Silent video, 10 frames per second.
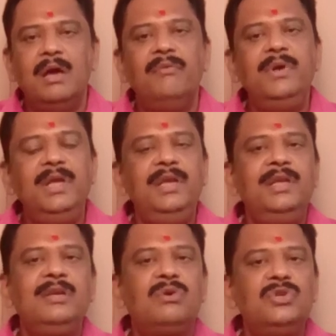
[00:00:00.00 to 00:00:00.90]
When
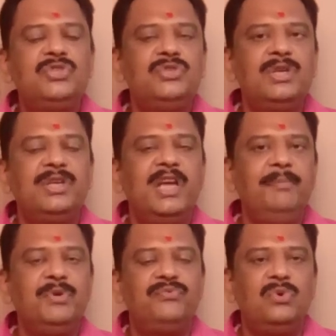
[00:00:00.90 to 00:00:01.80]
Indian Constitution
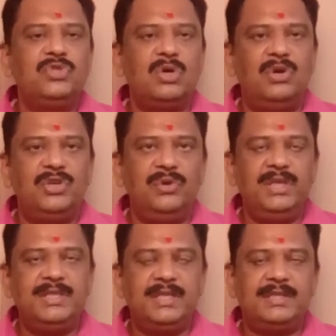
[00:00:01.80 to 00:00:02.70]
came to force on
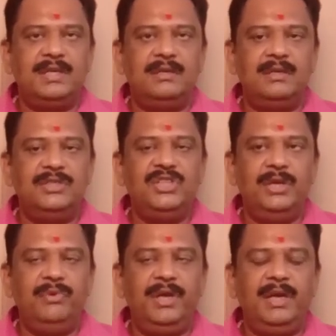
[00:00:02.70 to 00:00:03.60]
26th
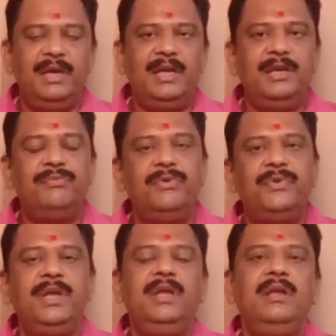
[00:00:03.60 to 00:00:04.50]
January
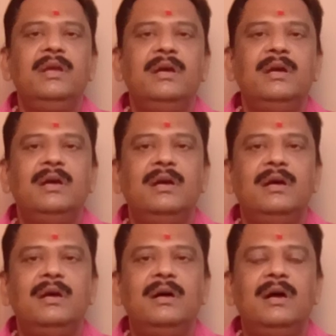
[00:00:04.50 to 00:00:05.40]
1950,
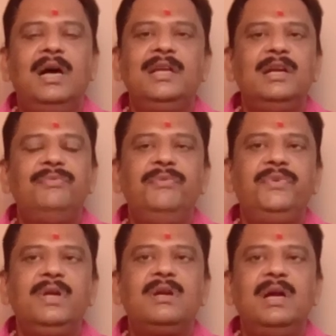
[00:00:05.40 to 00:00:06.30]
Article
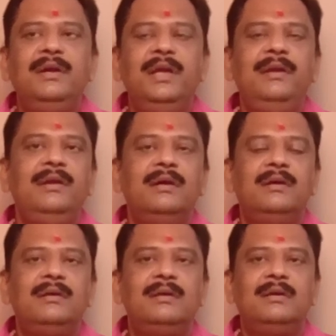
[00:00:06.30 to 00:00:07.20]
50 contained
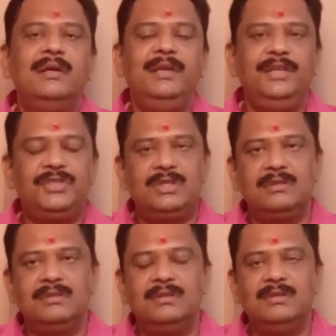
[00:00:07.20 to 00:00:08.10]
in it,
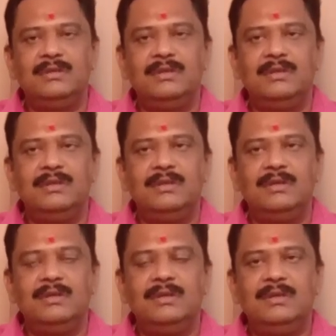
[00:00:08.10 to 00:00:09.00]

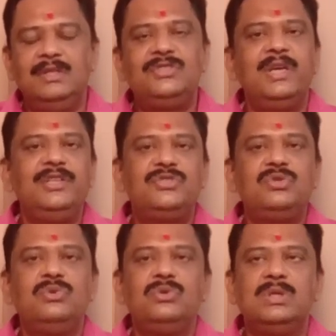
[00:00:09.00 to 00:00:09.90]
this says
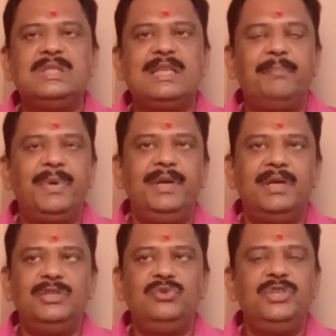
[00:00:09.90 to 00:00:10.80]
to separate
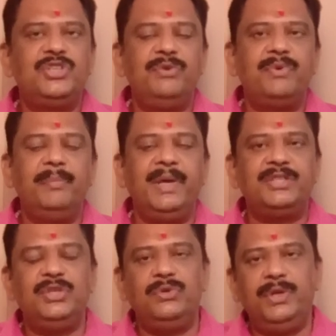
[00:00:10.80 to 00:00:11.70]
judiciary from
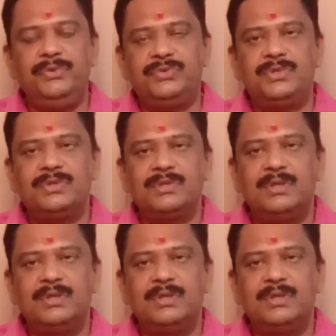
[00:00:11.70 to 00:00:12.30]
executives.